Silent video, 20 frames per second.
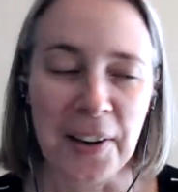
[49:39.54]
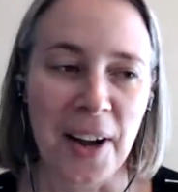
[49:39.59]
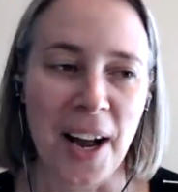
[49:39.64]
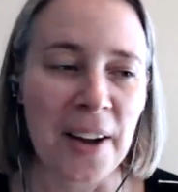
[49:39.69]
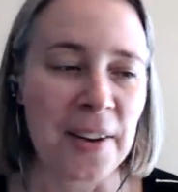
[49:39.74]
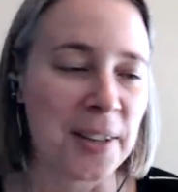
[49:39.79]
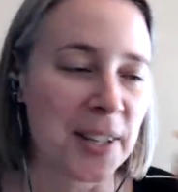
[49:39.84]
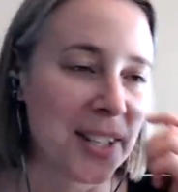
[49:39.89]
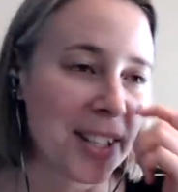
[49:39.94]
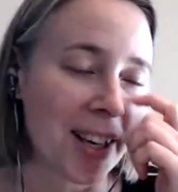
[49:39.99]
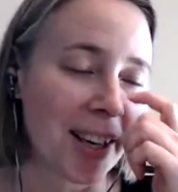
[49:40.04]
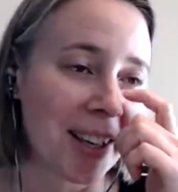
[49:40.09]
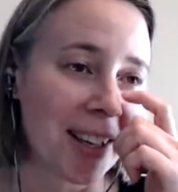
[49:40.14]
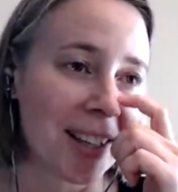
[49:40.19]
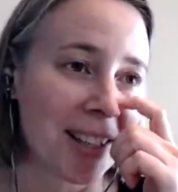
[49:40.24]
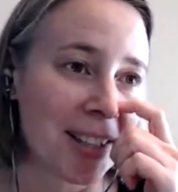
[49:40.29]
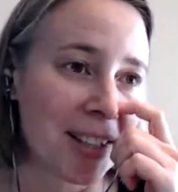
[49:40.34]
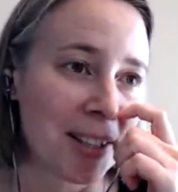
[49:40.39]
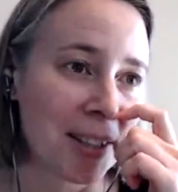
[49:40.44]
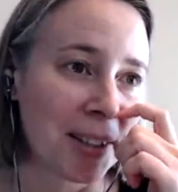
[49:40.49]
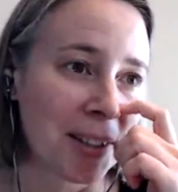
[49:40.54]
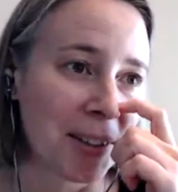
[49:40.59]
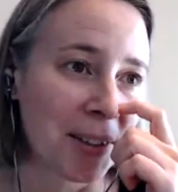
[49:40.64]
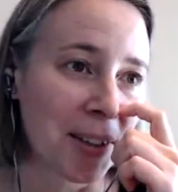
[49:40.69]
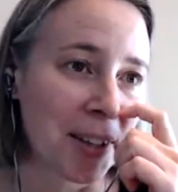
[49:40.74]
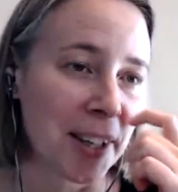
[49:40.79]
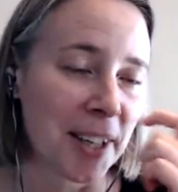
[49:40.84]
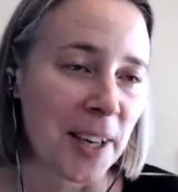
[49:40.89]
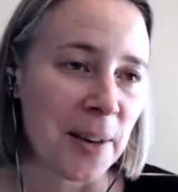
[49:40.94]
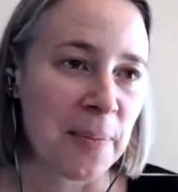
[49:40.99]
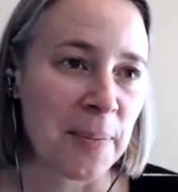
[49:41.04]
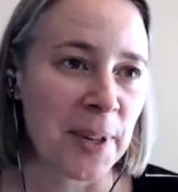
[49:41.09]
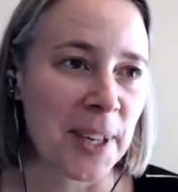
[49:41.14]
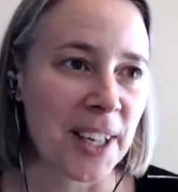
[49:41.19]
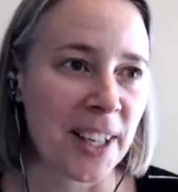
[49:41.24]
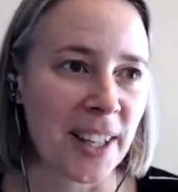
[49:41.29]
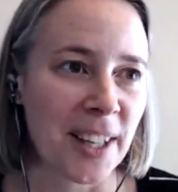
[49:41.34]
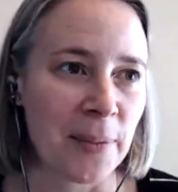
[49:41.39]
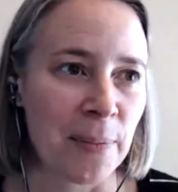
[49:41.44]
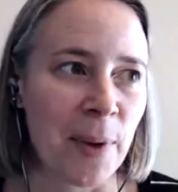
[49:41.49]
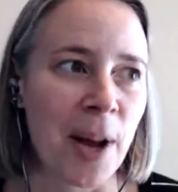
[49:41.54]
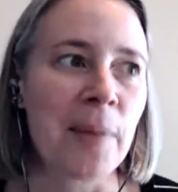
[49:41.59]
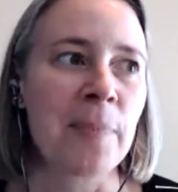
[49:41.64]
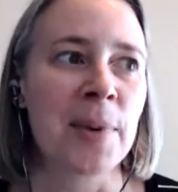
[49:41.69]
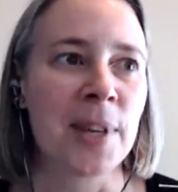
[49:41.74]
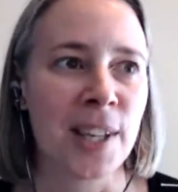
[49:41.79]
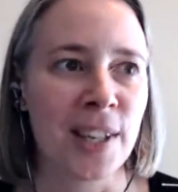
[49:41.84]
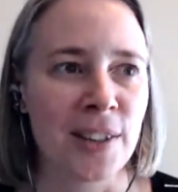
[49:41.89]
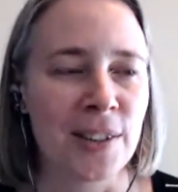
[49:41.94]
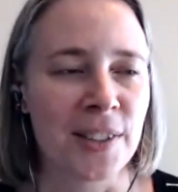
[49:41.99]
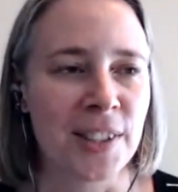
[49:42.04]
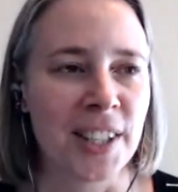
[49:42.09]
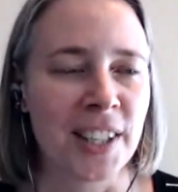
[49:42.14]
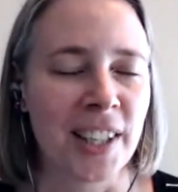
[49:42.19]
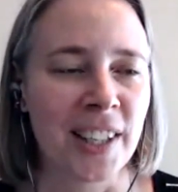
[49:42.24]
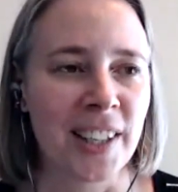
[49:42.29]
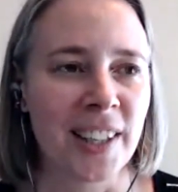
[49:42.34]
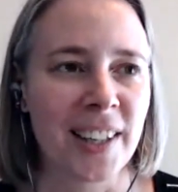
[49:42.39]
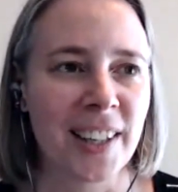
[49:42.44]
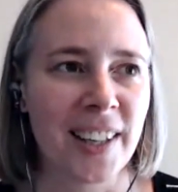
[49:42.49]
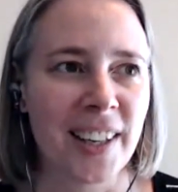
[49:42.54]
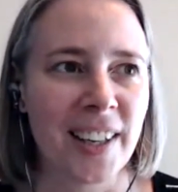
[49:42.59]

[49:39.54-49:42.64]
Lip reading: was talking to a company that might be using